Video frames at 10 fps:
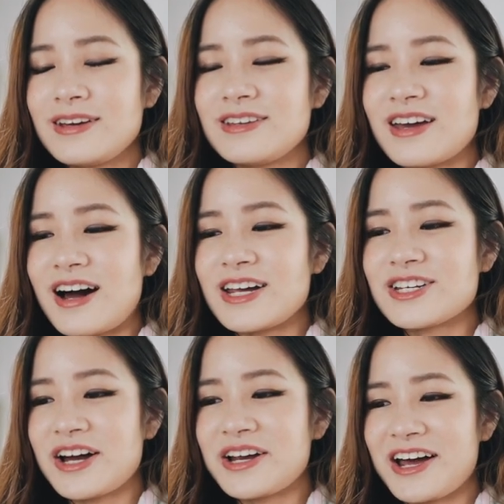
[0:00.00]
yeah, I,
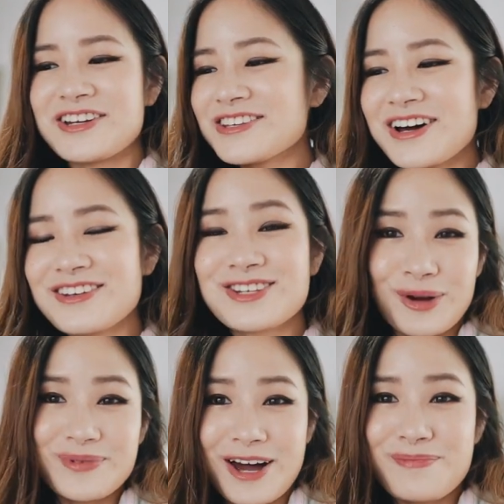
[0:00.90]
I just kind of
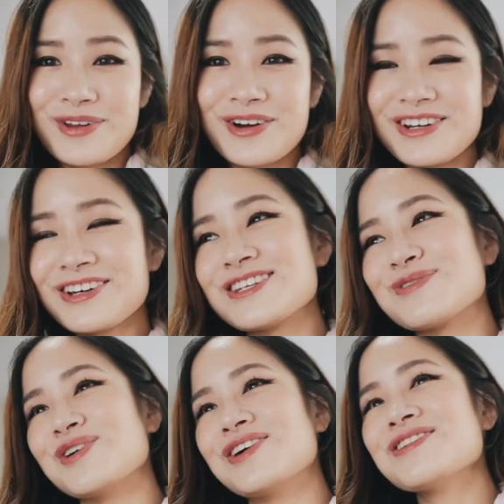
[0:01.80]
stopped uploading as
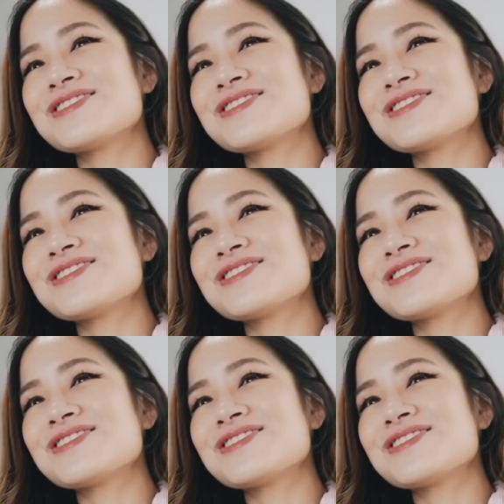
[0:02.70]
well.